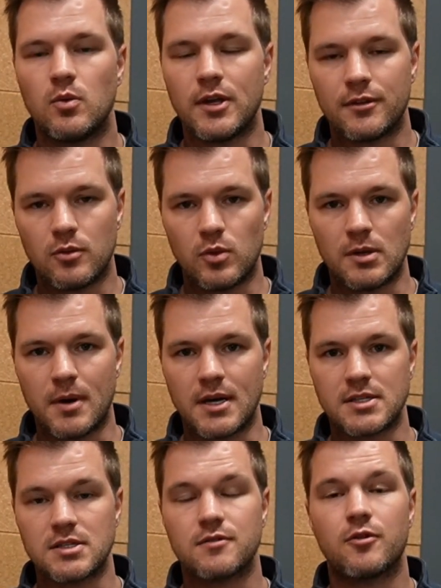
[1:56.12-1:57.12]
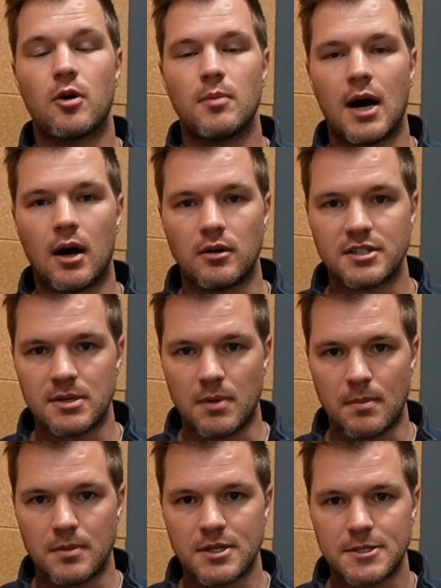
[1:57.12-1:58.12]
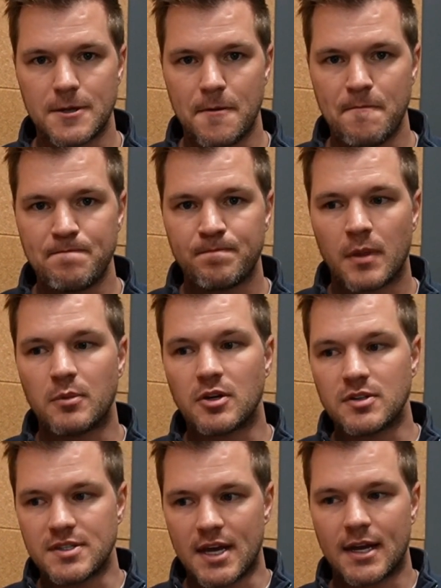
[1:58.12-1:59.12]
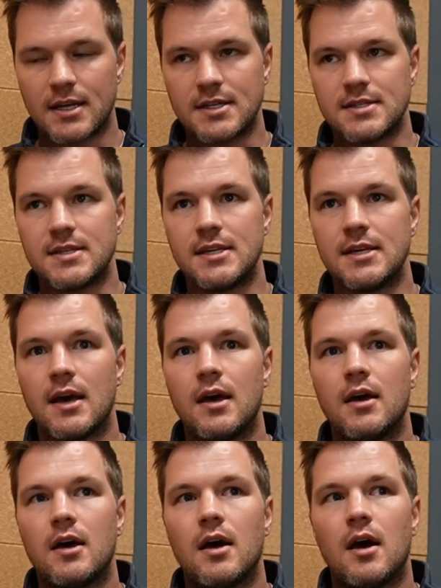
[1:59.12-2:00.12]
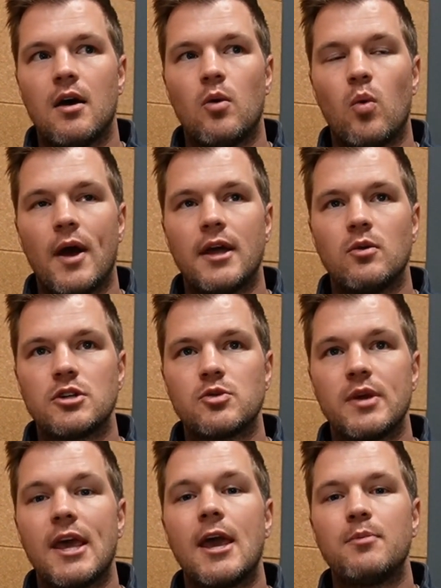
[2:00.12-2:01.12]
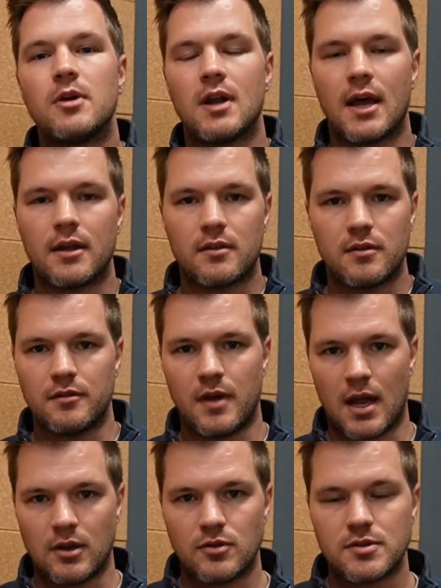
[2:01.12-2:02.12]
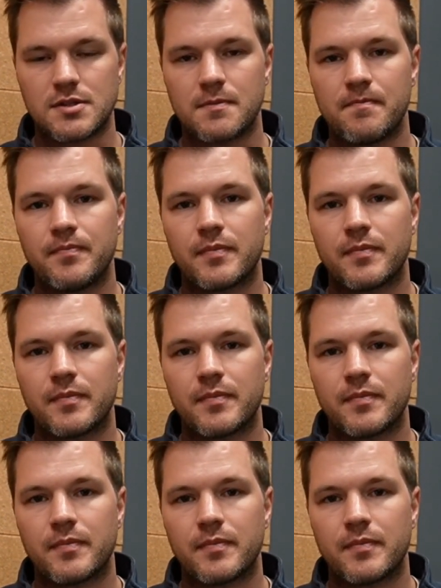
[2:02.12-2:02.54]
week-to-week basis from our team members, because that is the way in which we emulate the values.